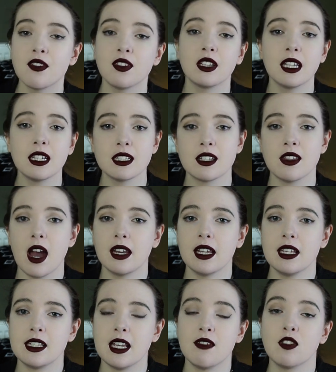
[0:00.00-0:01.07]
The link to that
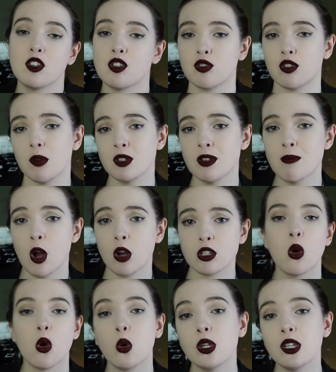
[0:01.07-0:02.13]
is in the description
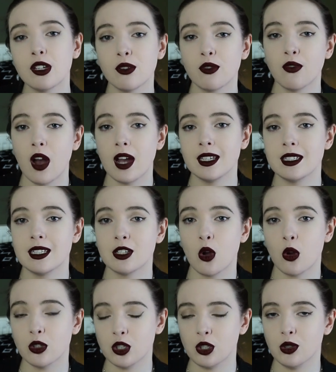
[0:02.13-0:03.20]
box, or you can find it
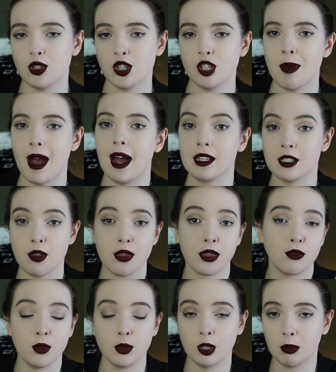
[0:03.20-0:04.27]
on YouTube as
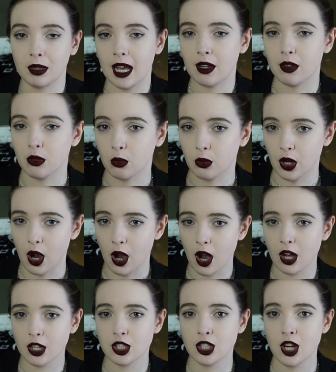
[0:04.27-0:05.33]
Through the Blackthorn
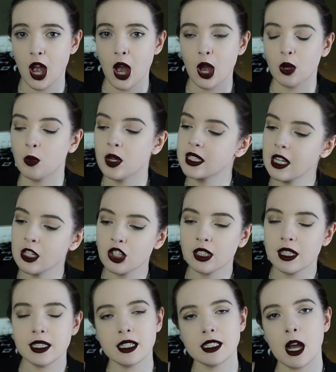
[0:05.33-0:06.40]
Arch. We
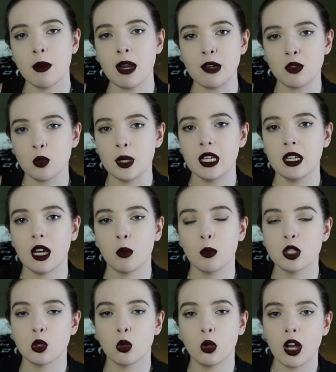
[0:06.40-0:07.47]
essentially sit down every week and we
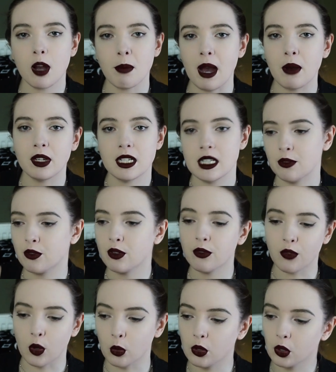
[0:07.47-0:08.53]
talk about a different
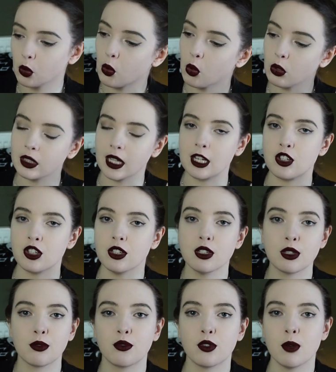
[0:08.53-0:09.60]
folklore or legend
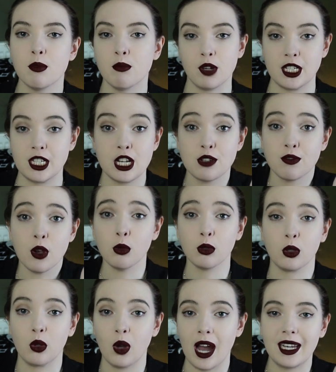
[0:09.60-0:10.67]
from British
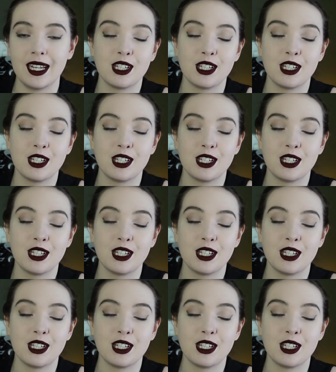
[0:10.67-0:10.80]
folklore, and